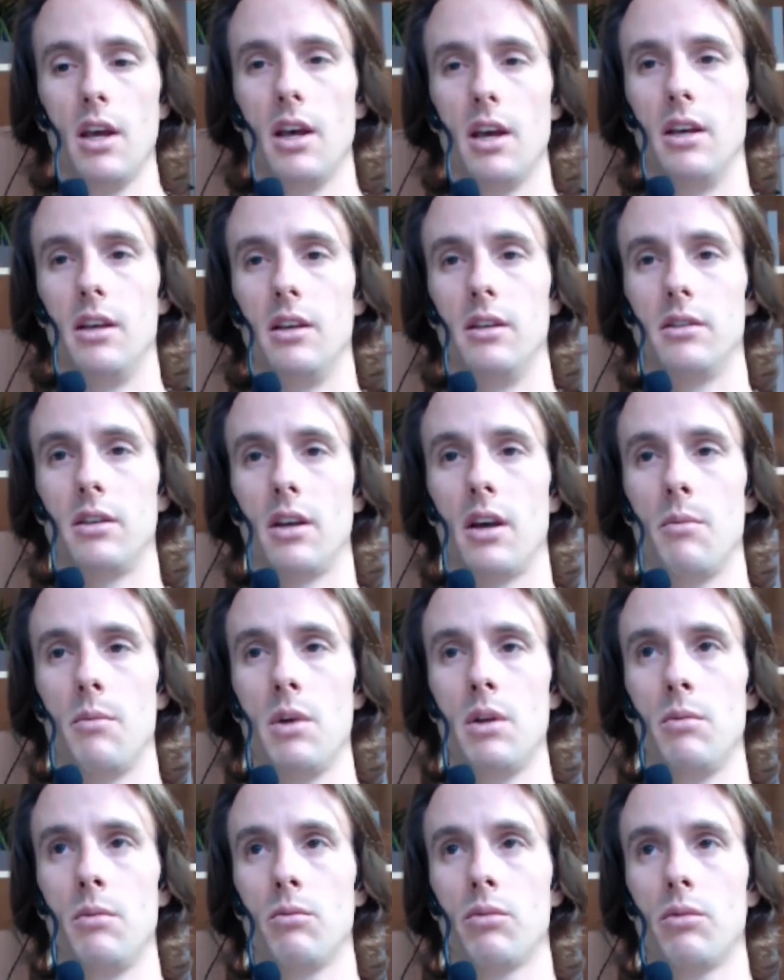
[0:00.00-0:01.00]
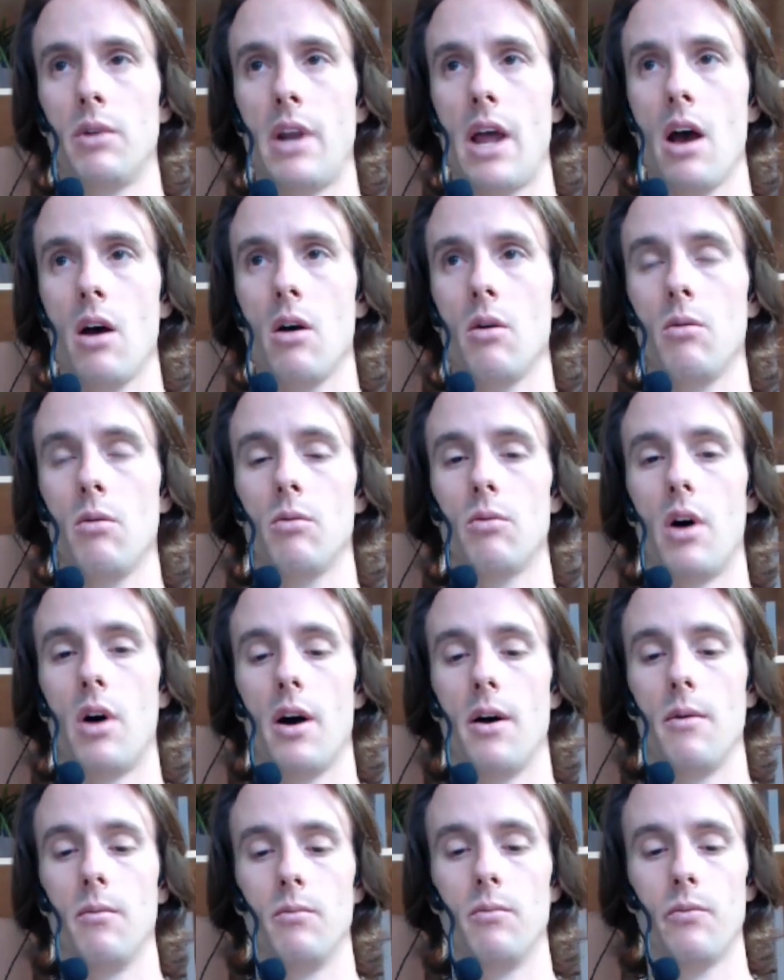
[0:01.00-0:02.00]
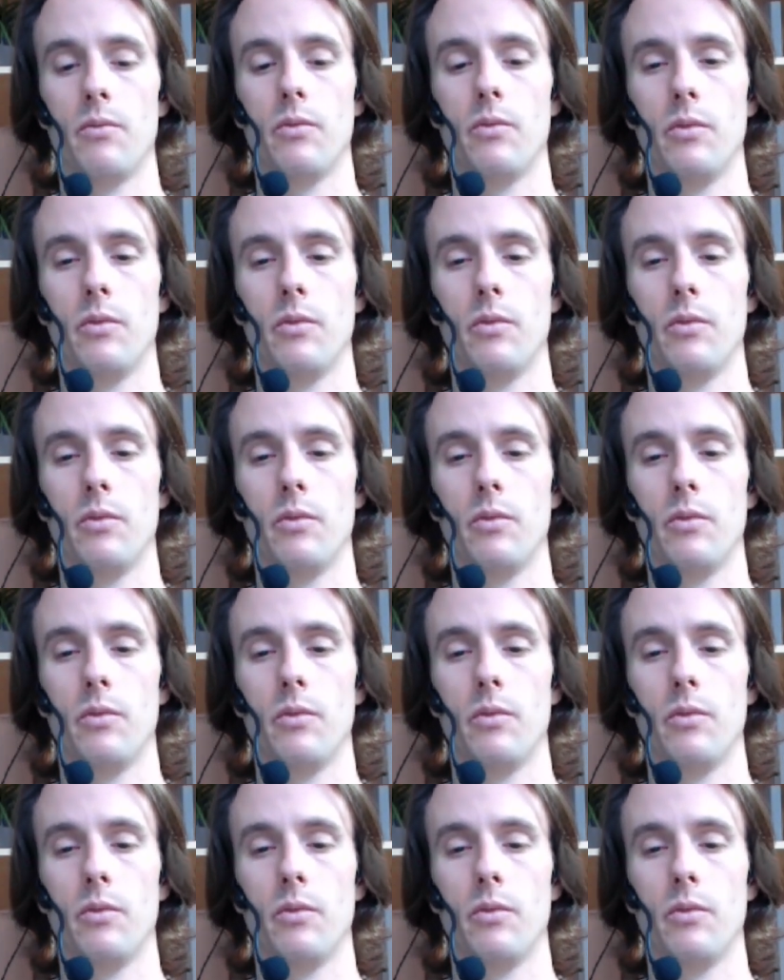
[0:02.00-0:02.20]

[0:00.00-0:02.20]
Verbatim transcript: has uh, been now um,